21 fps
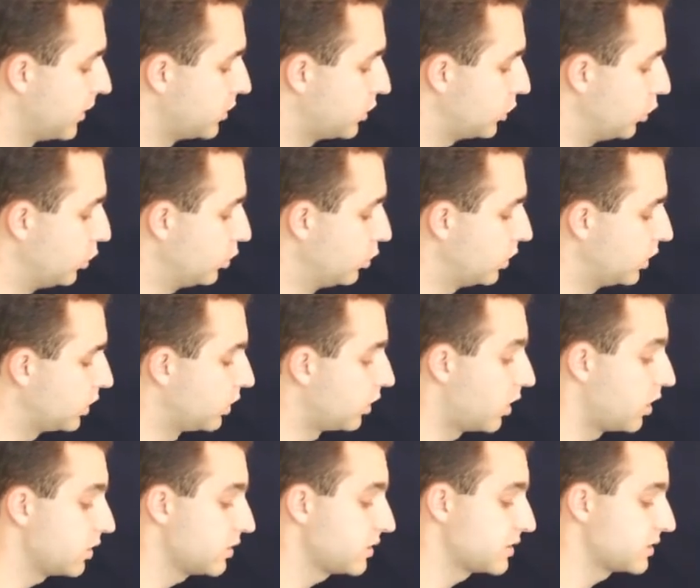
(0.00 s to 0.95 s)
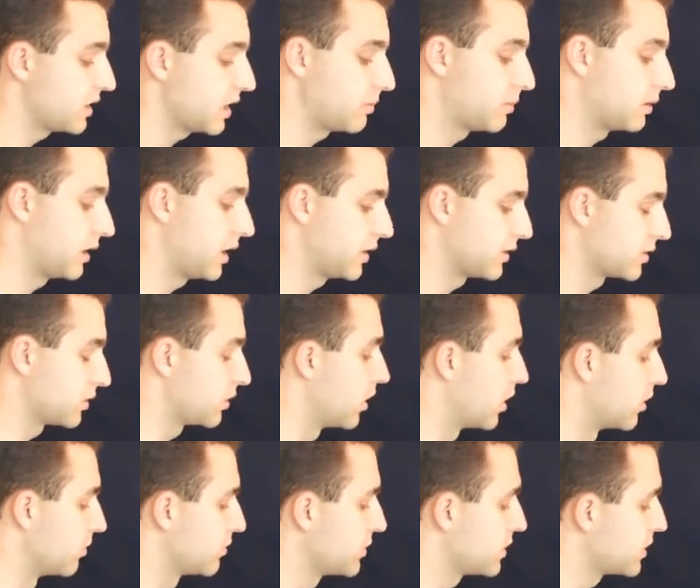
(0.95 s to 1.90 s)
Two long stabilizer
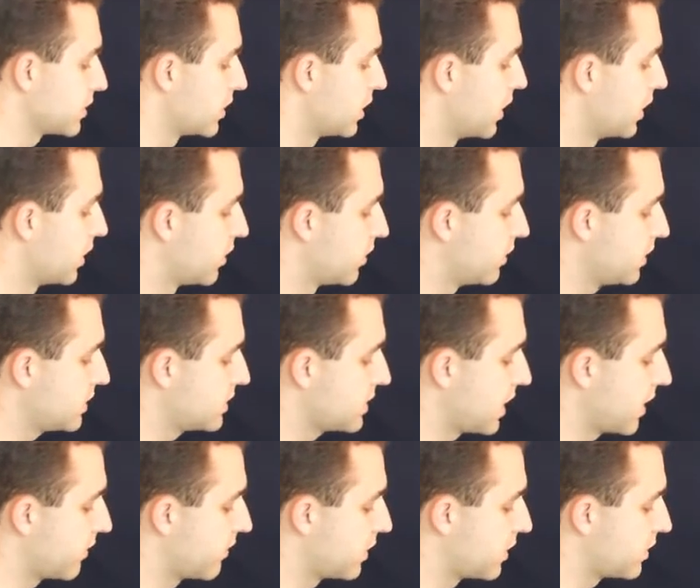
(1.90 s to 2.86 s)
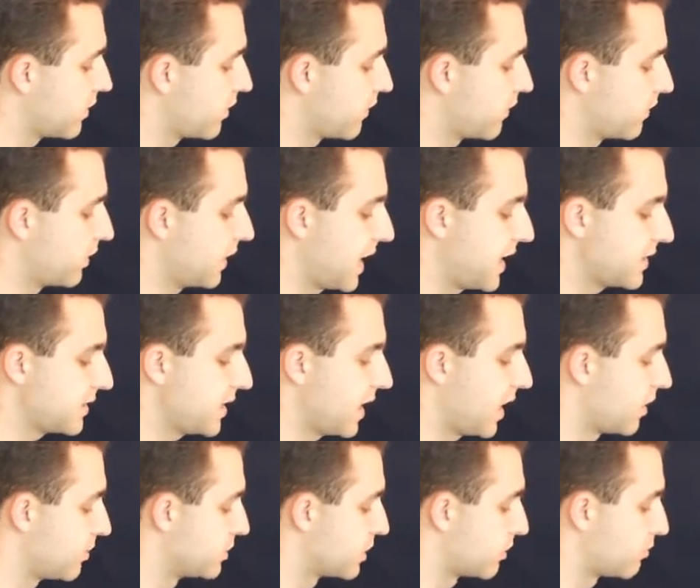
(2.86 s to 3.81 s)
arms. These have flat
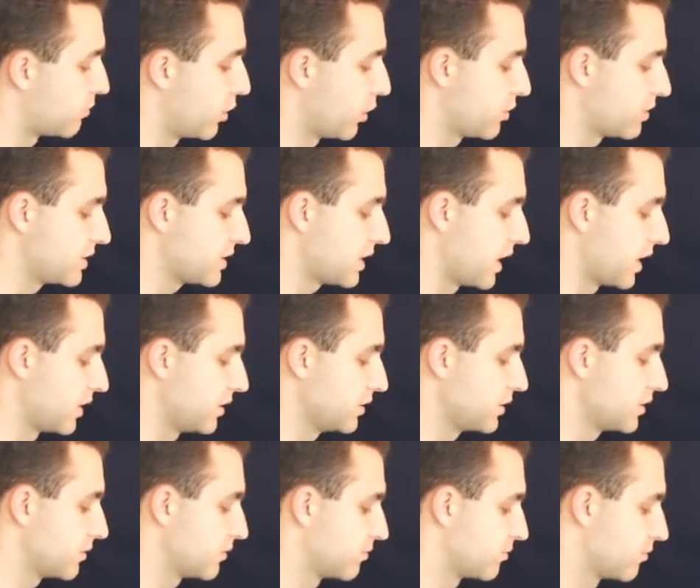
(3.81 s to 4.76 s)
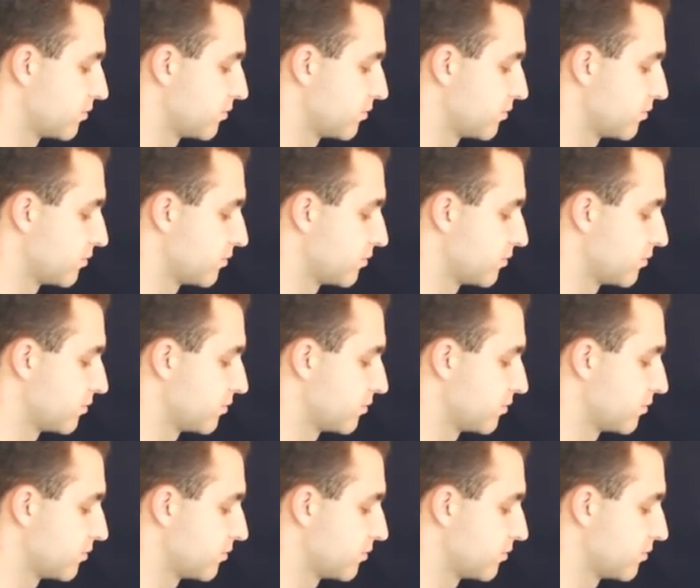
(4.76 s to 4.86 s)
tabs on both sides.